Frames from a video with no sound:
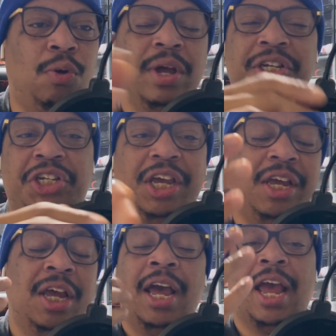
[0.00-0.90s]
shit,
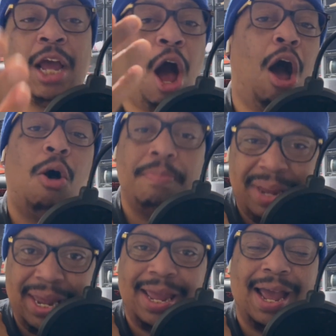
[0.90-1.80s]
call
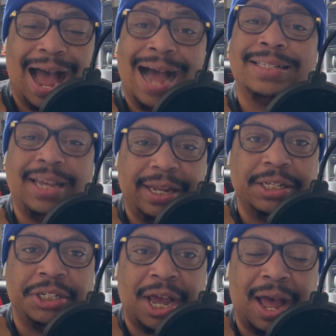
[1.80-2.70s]
me. I'll take the
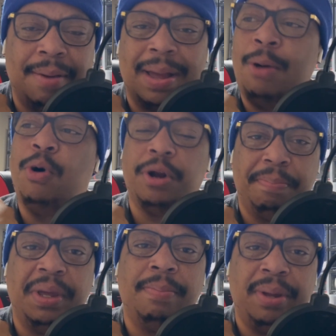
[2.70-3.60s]
job. I want to
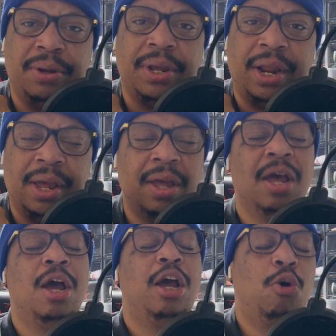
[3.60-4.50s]
be a millionaire.
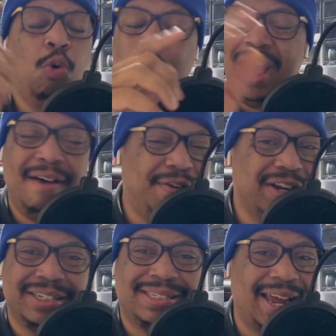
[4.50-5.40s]
Whoever the
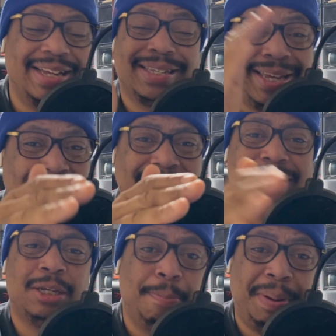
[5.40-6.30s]
Saints get
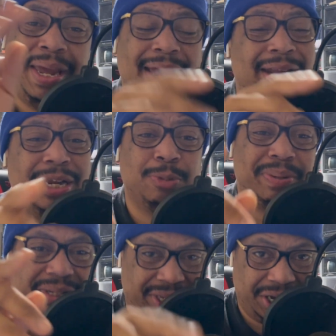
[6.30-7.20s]
to be in this
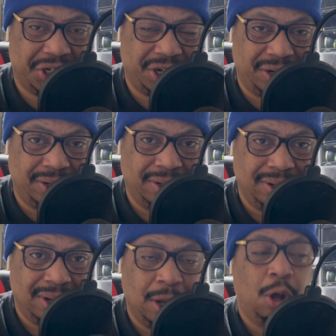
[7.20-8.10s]
position,
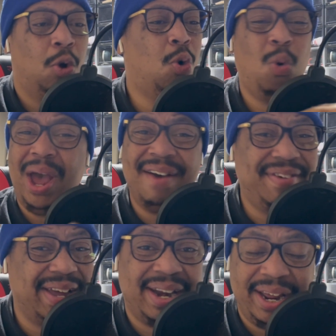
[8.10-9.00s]
whoever
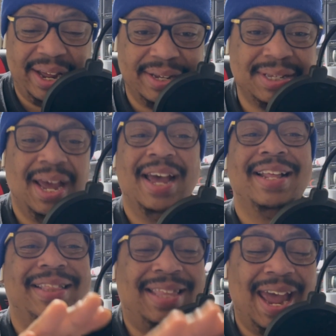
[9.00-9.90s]
it is,
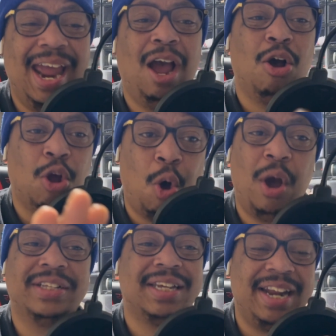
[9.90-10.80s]
they are going
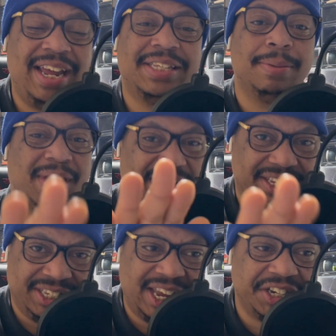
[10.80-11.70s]
to need some
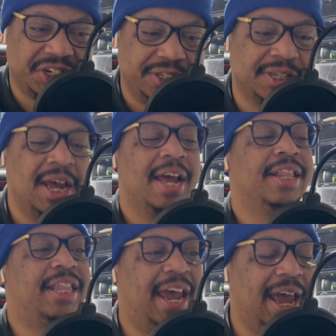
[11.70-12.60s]
concessions.
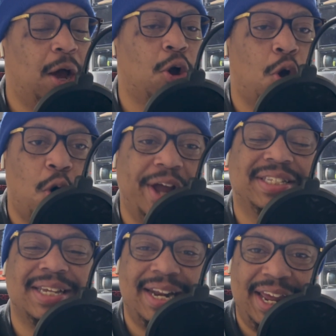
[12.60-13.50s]
They are going
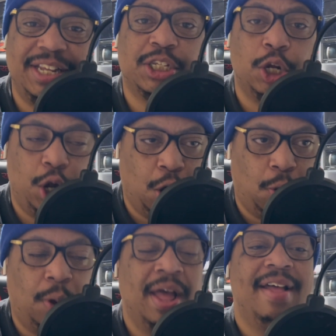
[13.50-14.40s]
to need to
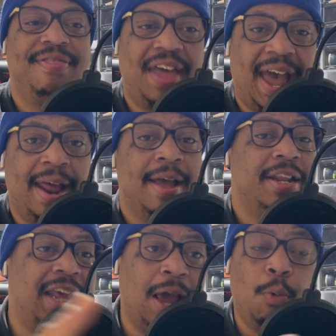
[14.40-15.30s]
know that
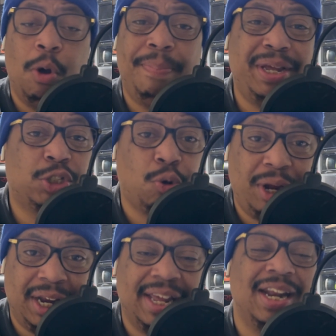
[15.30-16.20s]
they won't be
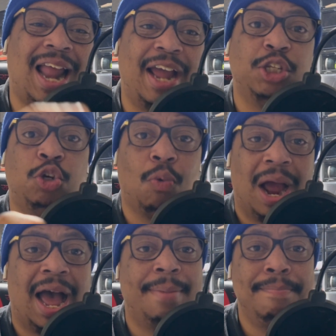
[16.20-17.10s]
treated like
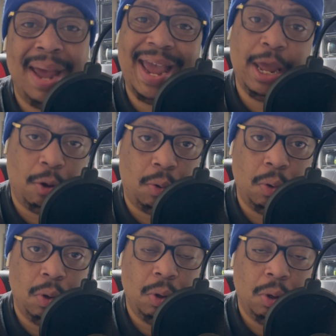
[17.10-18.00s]
Gerard Mayo,
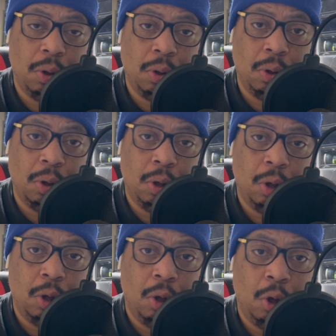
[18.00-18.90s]

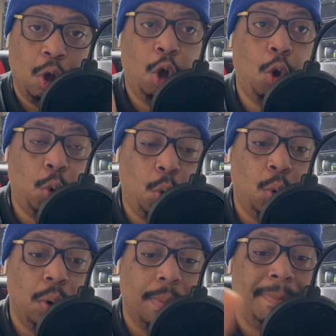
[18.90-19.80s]
who,
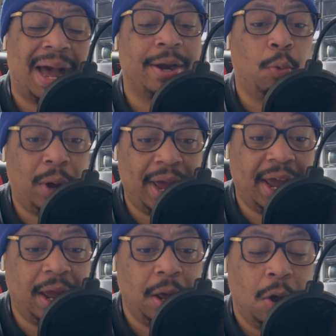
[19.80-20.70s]
by the
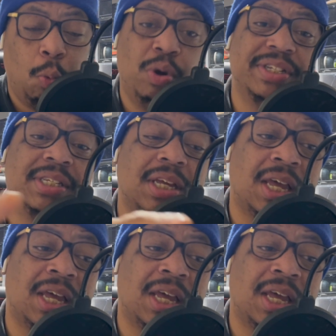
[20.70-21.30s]
way, was